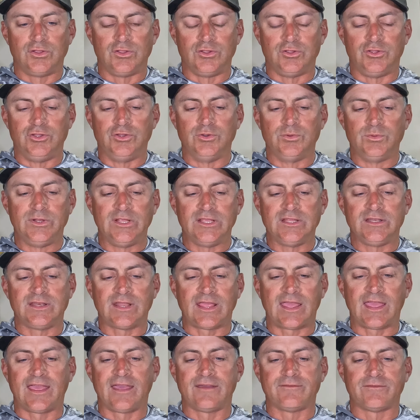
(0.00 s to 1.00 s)
you didn't
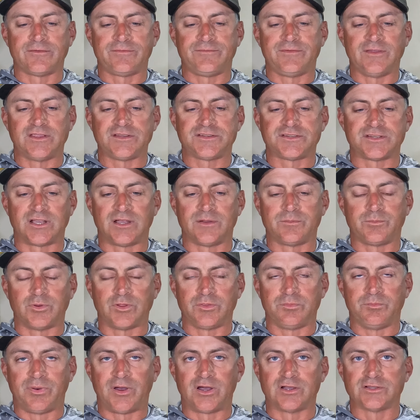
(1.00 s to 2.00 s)
have a fish up
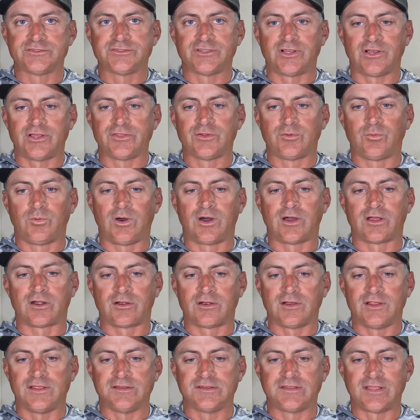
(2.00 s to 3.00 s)
with bugs on the
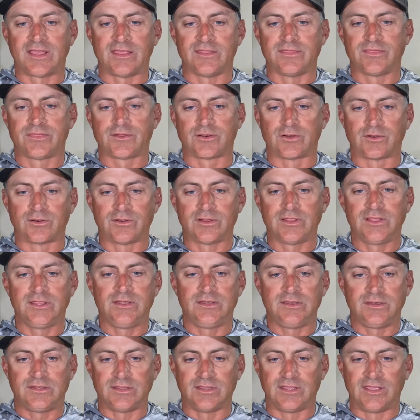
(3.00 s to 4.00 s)
water at
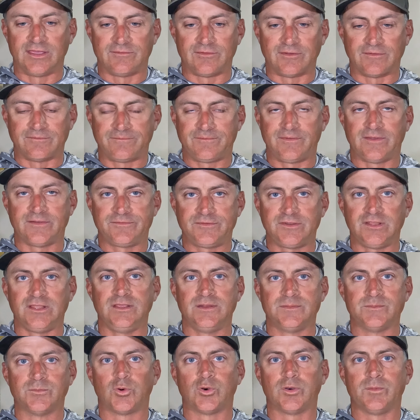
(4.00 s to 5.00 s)
10:30 to give it
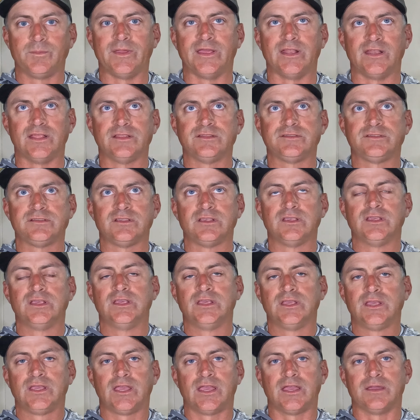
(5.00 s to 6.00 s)
15 more minutes,
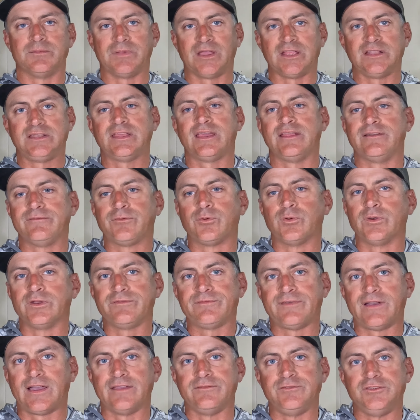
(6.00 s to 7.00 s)
and by
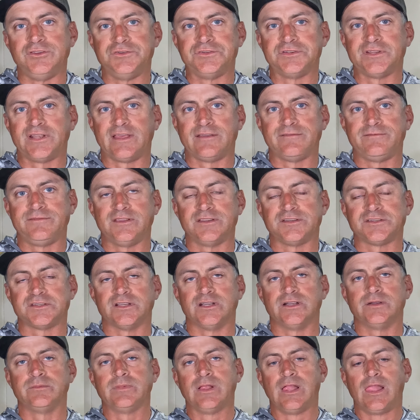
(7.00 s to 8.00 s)
10:45 you should have fish
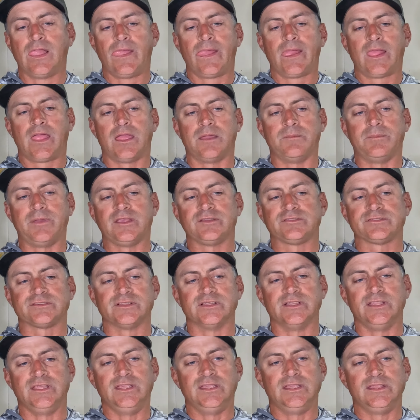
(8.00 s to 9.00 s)
up. And
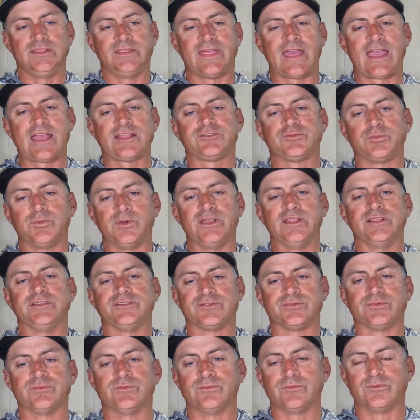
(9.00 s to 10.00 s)
basically that's when
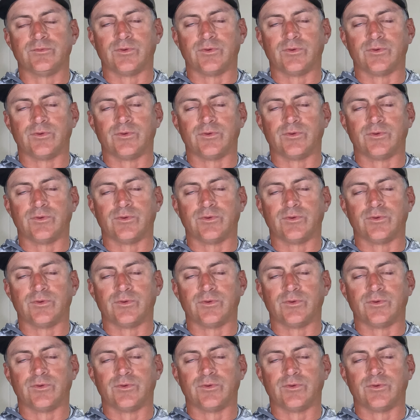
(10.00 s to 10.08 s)
it's